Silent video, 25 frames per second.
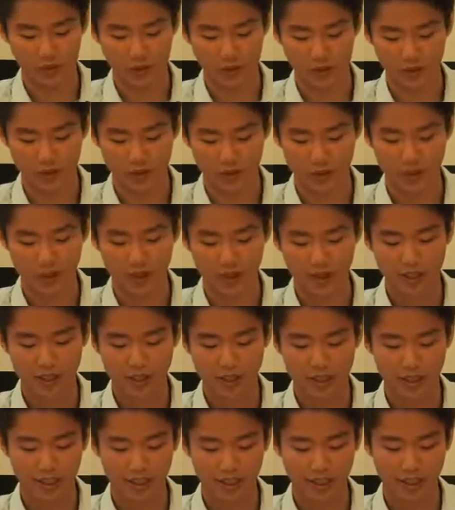So
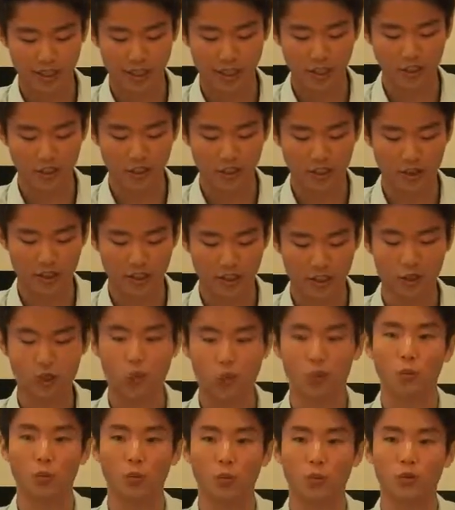in the second draft I tried
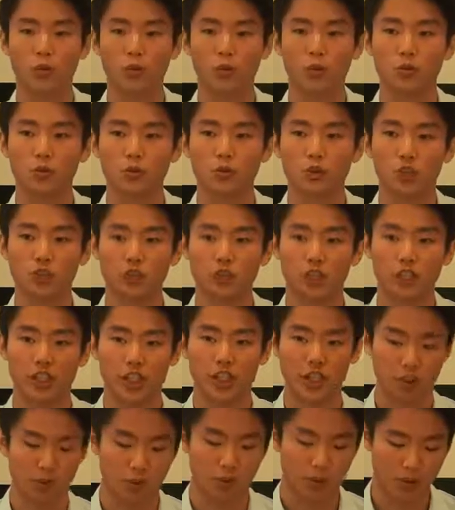to to stretch it
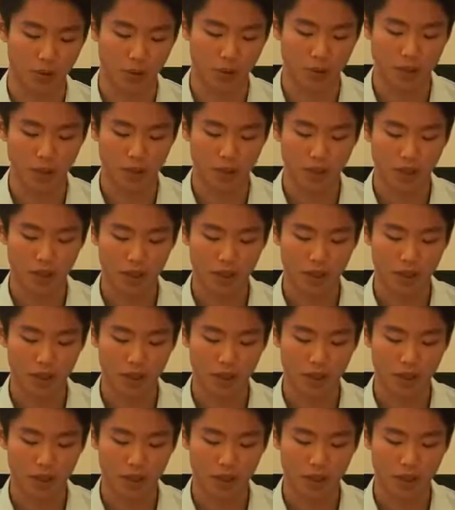out a bit more